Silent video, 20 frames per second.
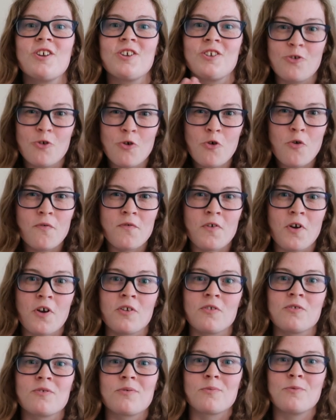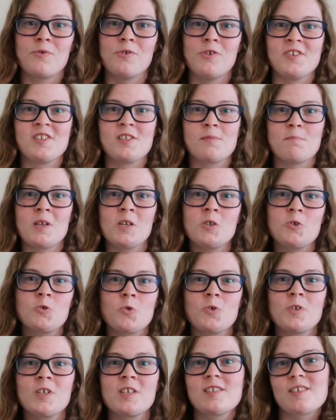your phone will use
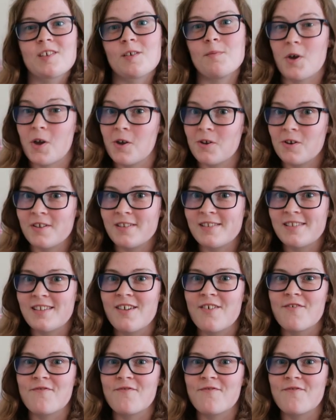Spintronics components